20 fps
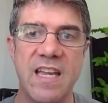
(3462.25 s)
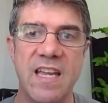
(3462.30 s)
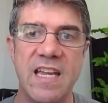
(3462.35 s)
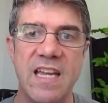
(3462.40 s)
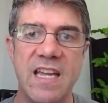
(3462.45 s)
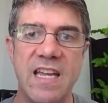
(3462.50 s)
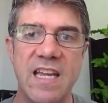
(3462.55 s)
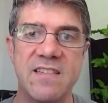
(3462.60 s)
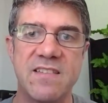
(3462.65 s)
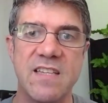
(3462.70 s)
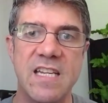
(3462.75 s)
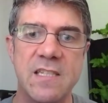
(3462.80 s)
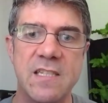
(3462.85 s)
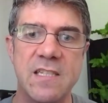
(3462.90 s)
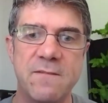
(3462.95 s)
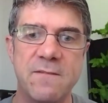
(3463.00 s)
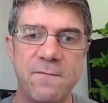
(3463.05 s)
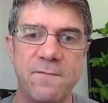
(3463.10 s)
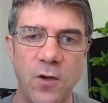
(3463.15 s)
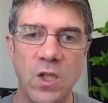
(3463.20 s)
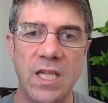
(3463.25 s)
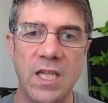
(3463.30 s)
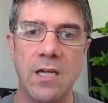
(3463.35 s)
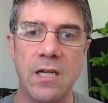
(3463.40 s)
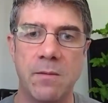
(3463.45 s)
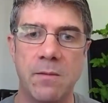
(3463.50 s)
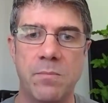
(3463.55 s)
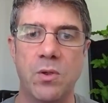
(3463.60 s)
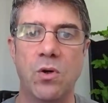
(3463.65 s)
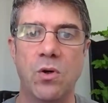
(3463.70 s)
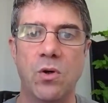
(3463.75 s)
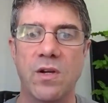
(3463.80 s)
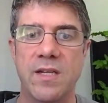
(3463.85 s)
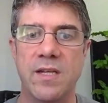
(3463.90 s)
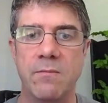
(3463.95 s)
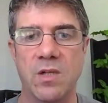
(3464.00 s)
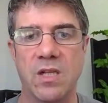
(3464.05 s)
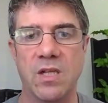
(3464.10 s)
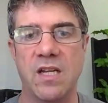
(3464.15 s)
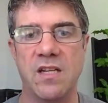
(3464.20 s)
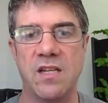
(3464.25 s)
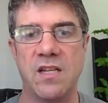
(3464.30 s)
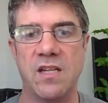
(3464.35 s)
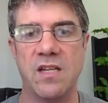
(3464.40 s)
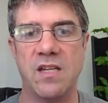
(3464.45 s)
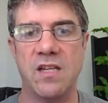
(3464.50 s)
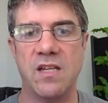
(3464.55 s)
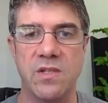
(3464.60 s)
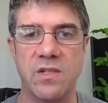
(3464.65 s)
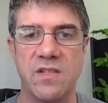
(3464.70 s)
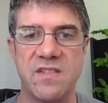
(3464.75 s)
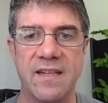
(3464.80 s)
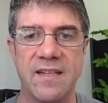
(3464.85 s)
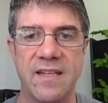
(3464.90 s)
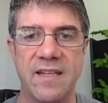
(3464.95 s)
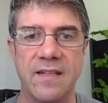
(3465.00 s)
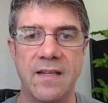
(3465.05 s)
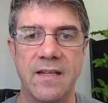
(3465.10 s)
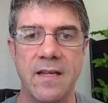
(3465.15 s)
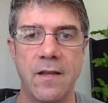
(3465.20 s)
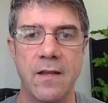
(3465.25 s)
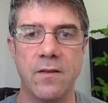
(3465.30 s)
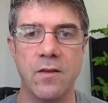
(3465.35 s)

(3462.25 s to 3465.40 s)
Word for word: is is fully on board in relation to understanding